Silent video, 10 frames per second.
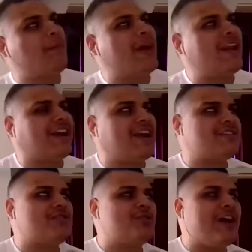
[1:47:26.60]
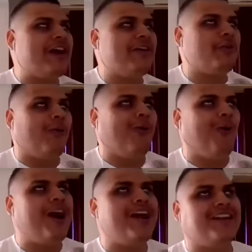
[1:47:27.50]
bet against you and
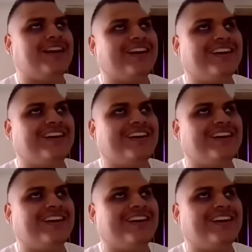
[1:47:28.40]
won.